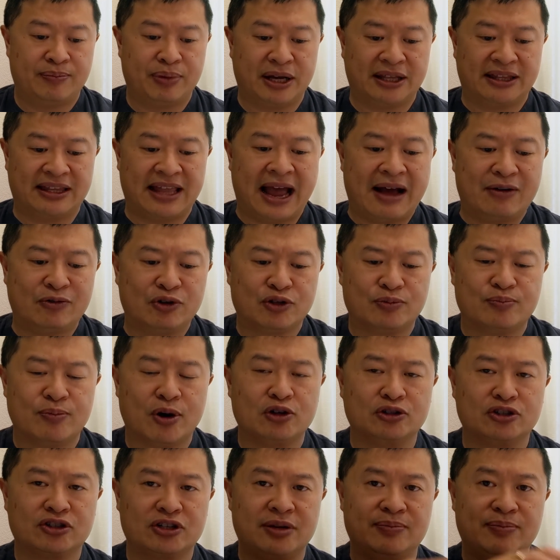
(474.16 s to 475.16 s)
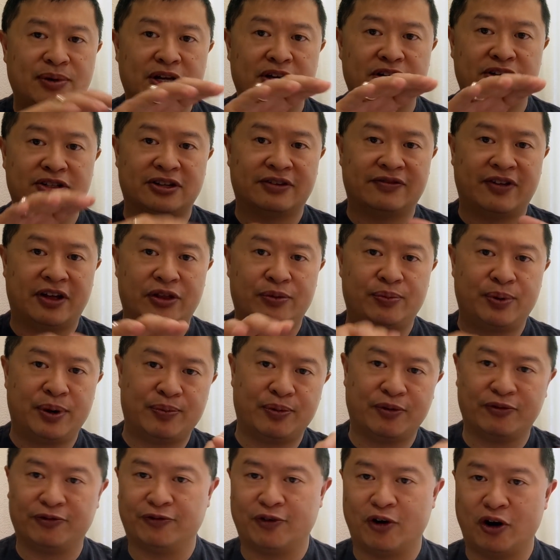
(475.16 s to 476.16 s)
But that was mostly because of other
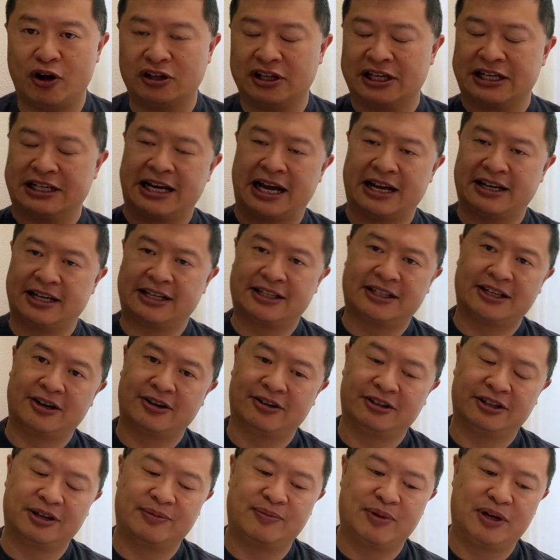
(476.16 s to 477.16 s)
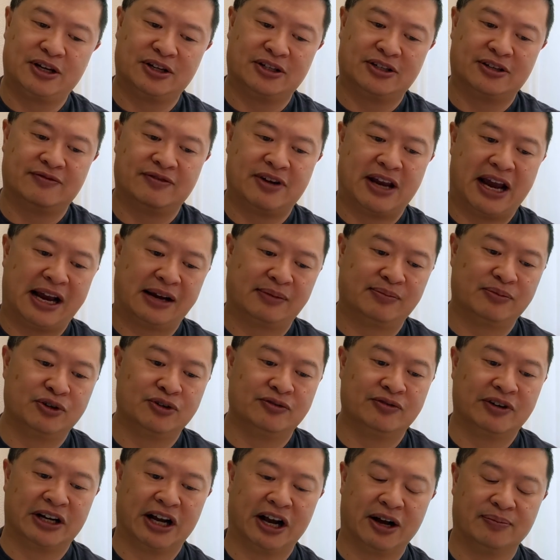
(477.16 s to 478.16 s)
people falling, not necessarily because of Yang
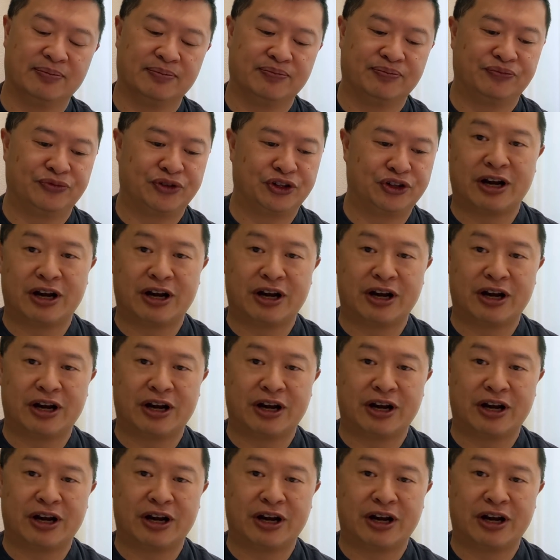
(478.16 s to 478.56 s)
moving up.